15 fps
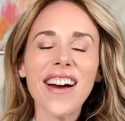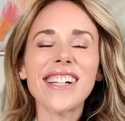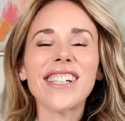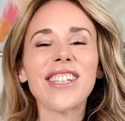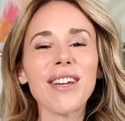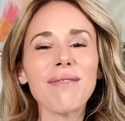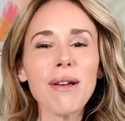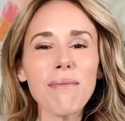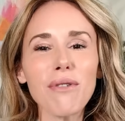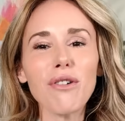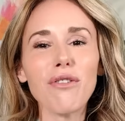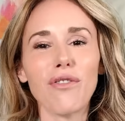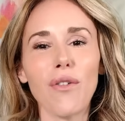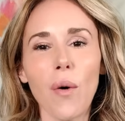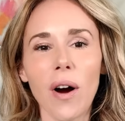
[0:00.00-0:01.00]
right, tip
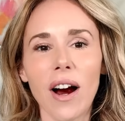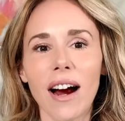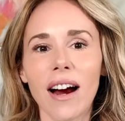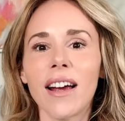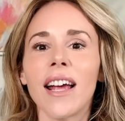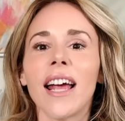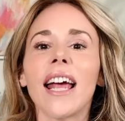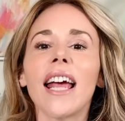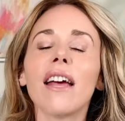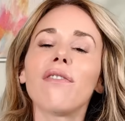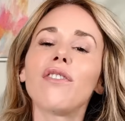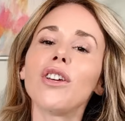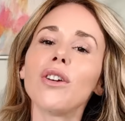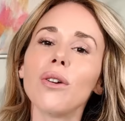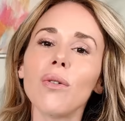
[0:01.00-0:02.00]
number four.
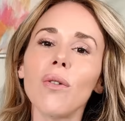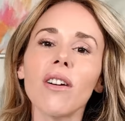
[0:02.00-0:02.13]
If you